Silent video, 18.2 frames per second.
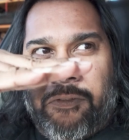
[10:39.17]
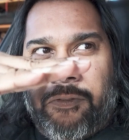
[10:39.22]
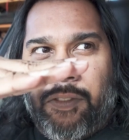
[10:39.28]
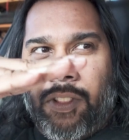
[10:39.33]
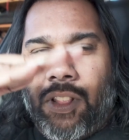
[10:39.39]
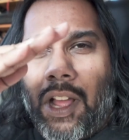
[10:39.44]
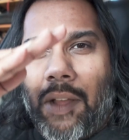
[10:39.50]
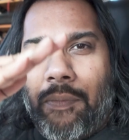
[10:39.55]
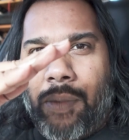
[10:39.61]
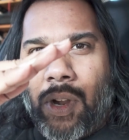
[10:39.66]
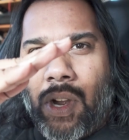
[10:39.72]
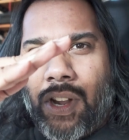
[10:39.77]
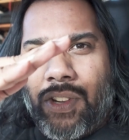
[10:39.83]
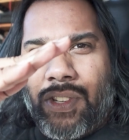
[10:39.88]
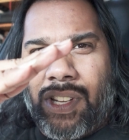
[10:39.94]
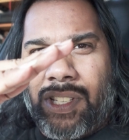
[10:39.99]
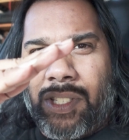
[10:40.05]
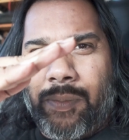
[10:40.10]
lumbar
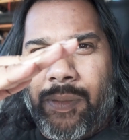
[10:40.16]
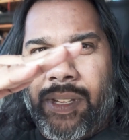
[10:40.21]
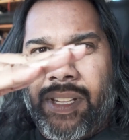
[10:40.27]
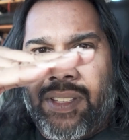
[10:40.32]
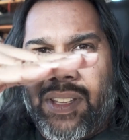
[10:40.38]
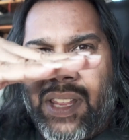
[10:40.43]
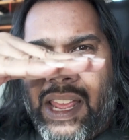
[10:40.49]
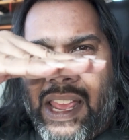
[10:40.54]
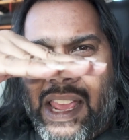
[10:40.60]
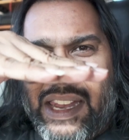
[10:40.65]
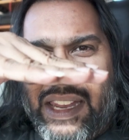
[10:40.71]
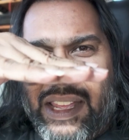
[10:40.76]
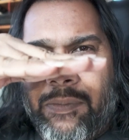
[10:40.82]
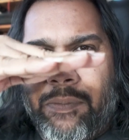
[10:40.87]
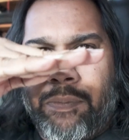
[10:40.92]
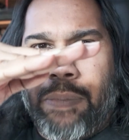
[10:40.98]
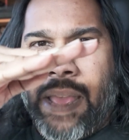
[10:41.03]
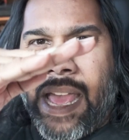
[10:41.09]
adjustment and
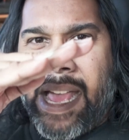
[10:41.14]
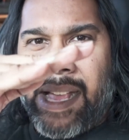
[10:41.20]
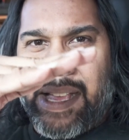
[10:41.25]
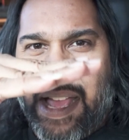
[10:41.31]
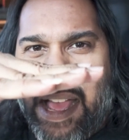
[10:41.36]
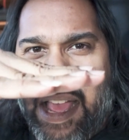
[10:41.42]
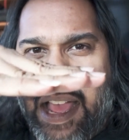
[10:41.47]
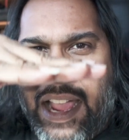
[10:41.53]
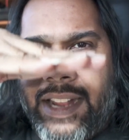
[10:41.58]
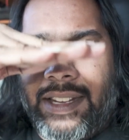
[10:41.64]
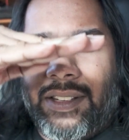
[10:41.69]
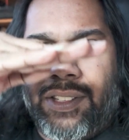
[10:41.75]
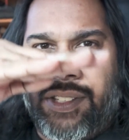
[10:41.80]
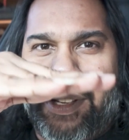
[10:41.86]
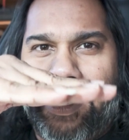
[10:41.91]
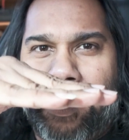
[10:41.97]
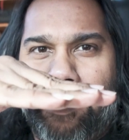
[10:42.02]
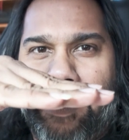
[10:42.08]
a back height
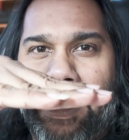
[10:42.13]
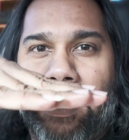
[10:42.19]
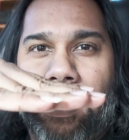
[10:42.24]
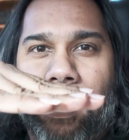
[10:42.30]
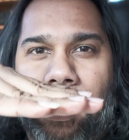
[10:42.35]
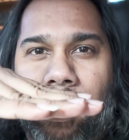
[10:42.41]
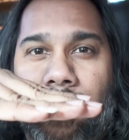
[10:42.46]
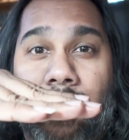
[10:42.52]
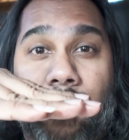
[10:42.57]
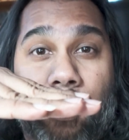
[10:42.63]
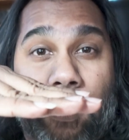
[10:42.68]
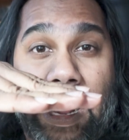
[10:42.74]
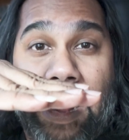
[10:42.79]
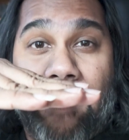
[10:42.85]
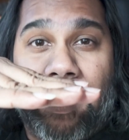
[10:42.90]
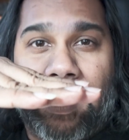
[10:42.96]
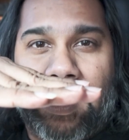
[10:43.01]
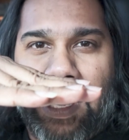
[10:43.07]
adjustment on the
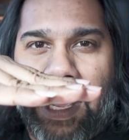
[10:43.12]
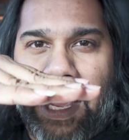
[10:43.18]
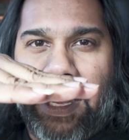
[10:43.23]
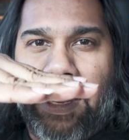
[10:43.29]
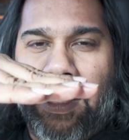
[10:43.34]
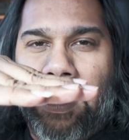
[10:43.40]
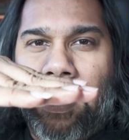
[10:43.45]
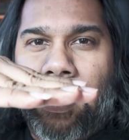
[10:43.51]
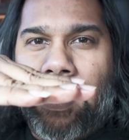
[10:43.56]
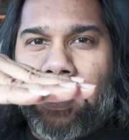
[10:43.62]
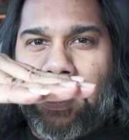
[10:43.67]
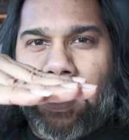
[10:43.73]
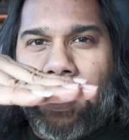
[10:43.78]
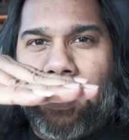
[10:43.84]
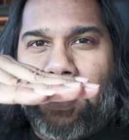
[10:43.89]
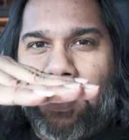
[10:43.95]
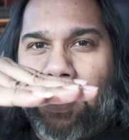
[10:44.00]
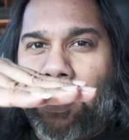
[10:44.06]
driver's side. So
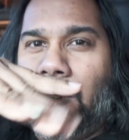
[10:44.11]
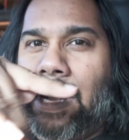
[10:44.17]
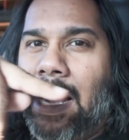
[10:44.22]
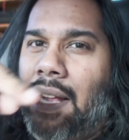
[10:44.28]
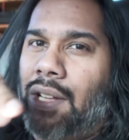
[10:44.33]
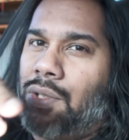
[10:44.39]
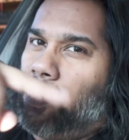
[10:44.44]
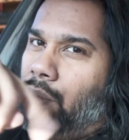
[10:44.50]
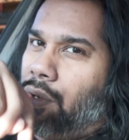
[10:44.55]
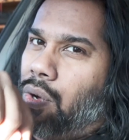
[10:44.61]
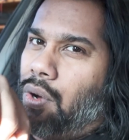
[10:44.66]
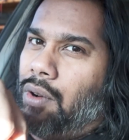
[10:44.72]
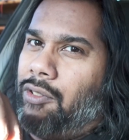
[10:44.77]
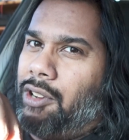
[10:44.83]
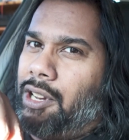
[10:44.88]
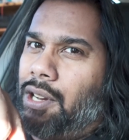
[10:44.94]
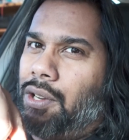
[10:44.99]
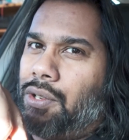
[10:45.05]
there's two dials, we'll go
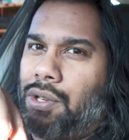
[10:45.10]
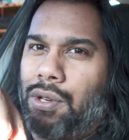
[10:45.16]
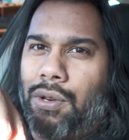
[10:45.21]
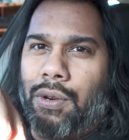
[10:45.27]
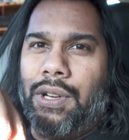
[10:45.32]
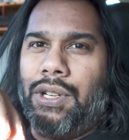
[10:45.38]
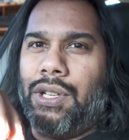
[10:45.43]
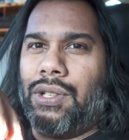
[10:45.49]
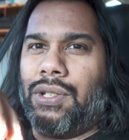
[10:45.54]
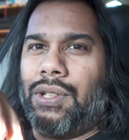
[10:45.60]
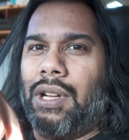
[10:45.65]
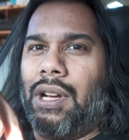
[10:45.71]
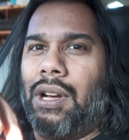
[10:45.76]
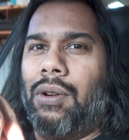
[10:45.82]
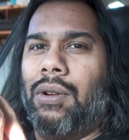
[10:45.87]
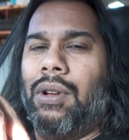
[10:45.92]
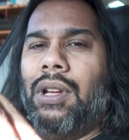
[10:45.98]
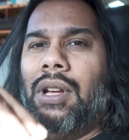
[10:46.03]
over there, I'll show you just
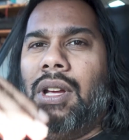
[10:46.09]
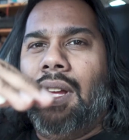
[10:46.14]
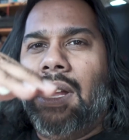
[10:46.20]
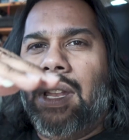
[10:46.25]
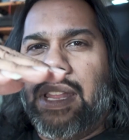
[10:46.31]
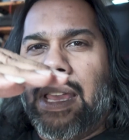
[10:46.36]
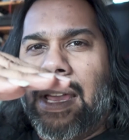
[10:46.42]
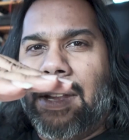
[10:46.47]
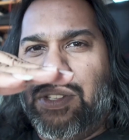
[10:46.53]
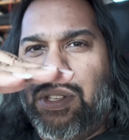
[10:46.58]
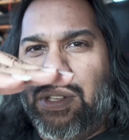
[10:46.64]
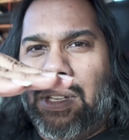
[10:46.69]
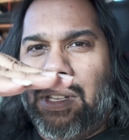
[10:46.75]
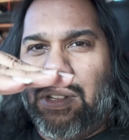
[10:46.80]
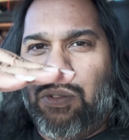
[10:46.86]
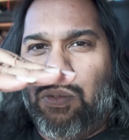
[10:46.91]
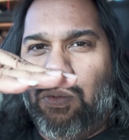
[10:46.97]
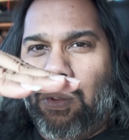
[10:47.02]
now, that you
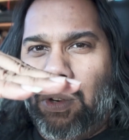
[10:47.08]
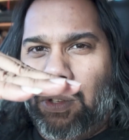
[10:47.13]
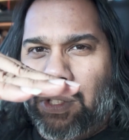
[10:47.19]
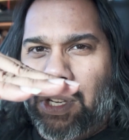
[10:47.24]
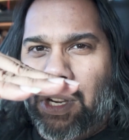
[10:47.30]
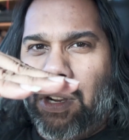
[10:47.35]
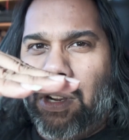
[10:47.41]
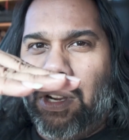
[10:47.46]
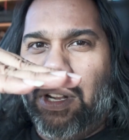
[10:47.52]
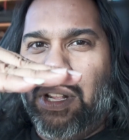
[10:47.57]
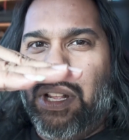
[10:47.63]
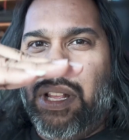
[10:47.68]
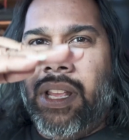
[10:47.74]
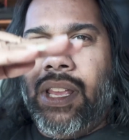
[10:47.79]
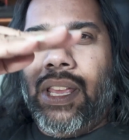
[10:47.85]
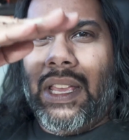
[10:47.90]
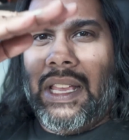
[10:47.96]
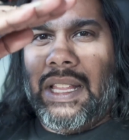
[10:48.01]
could return.
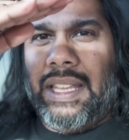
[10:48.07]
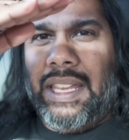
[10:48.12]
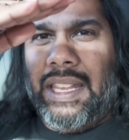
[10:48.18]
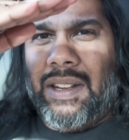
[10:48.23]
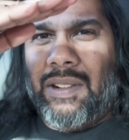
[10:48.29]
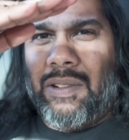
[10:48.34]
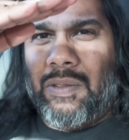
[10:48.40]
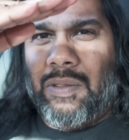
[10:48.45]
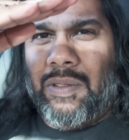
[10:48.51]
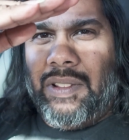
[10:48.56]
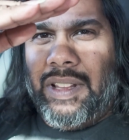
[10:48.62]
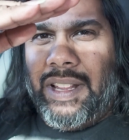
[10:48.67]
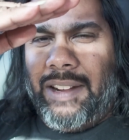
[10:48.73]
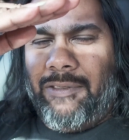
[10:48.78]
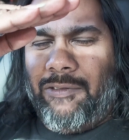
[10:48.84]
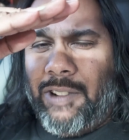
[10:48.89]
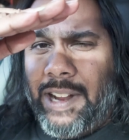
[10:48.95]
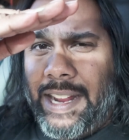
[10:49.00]
It'll either
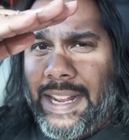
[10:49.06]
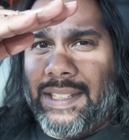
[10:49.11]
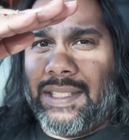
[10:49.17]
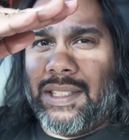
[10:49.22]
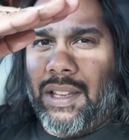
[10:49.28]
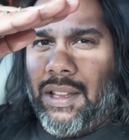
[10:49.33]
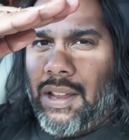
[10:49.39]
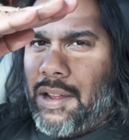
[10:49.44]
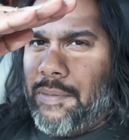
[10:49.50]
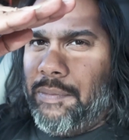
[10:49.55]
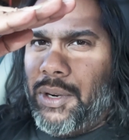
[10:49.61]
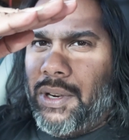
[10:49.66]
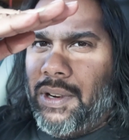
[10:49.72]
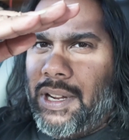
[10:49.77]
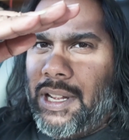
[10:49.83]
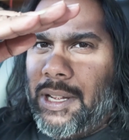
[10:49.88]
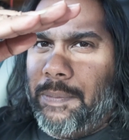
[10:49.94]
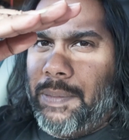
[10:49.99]
raise the
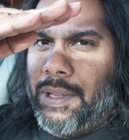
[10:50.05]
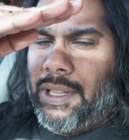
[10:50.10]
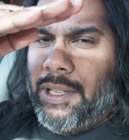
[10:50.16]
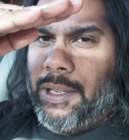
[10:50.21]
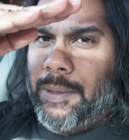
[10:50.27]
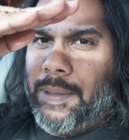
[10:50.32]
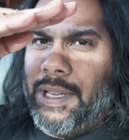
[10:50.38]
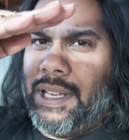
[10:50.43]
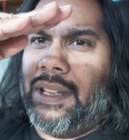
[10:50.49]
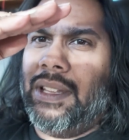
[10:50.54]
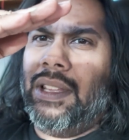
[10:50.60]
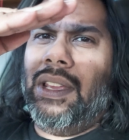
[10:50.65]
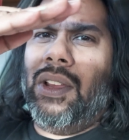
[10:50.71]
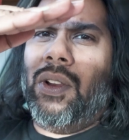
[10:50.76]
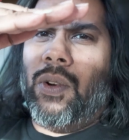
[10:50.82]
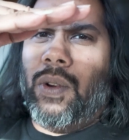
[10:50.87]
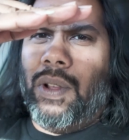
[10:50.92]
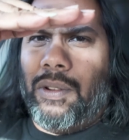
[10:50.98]
lumbar up a little bit
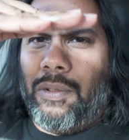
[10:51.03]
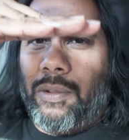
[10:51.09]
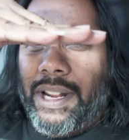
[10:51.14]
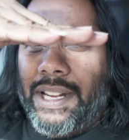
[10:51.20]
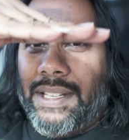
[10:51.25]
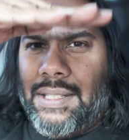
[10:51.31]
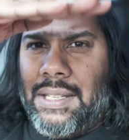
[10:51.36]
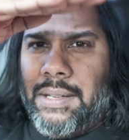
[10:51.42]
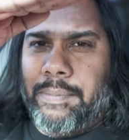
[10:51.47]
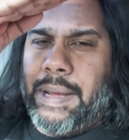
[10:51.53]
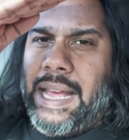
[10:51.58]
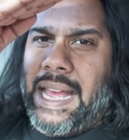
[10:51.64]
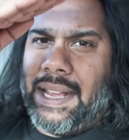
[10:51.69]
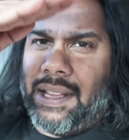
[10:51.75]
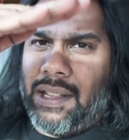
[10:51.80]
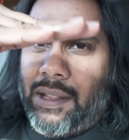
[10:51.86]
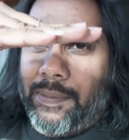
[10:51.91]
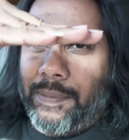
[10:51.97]
or it'll raise the
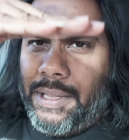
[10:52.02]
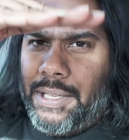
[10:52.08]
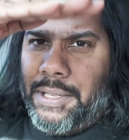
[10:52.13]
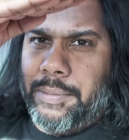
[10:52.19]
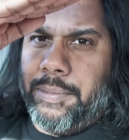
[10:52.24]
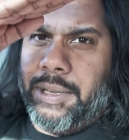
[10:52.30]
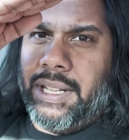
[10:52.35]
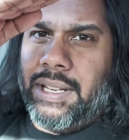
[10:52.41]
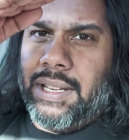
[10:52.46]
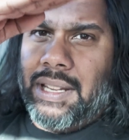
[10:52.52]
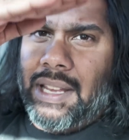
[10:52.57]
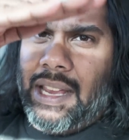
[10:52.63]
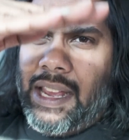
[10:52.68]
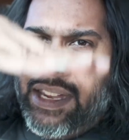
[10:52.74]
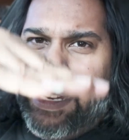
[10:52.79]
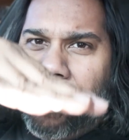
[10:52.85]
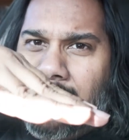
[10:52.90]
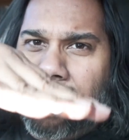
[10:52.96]
back up a little bit.
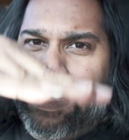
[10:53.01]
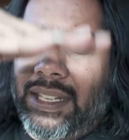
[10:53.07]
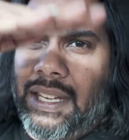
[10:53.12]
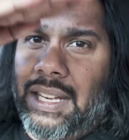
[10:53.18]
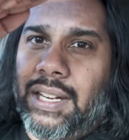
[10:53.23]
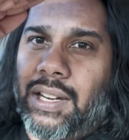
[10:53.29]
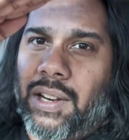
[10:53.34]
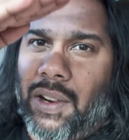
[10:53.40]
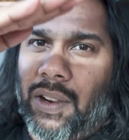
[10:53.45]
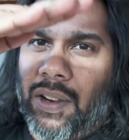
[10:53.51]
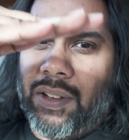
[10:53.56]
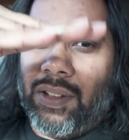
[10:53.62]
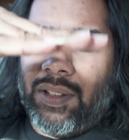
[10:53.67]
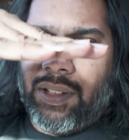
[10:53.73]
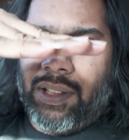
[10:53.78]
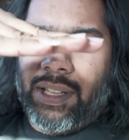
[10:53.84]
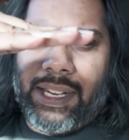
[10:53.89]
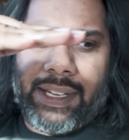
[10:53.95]
And you could teeter
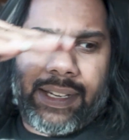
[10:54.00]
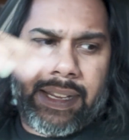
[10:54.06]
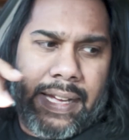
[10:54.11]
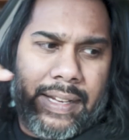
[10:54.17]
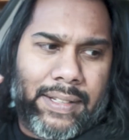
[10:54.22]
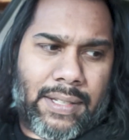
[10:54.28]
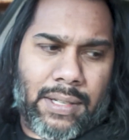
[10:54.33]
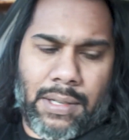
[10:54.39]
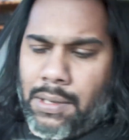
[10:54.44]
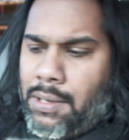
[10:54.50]
like that.